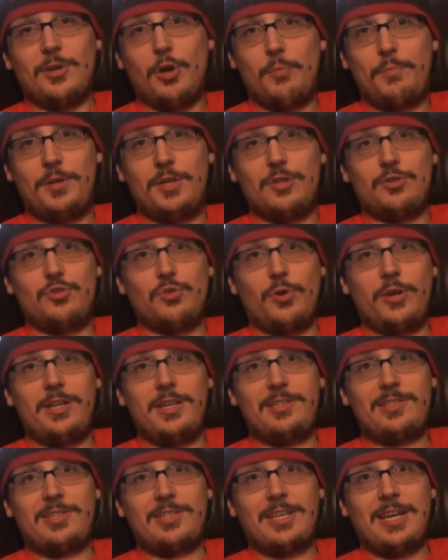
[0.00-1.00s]
Hope you enjoyed
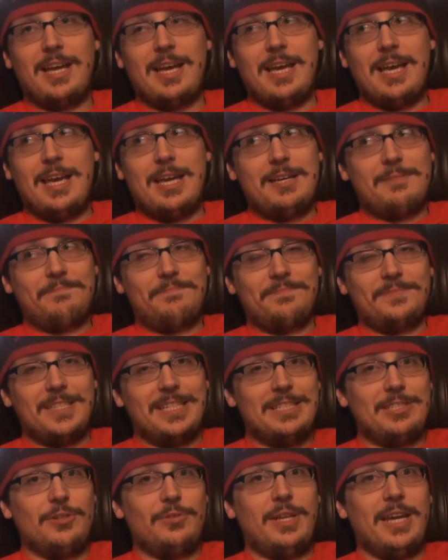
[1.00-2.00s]
it.
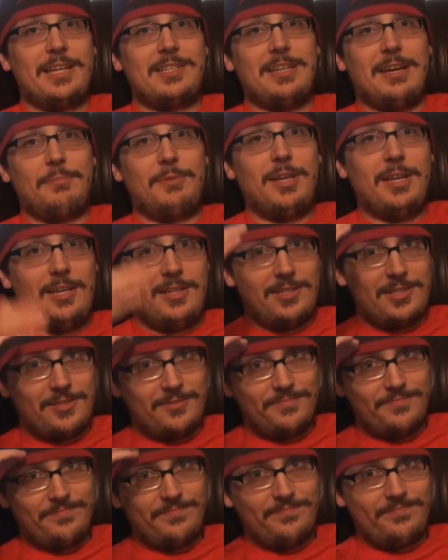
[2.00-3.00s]
Until next time, kiddies.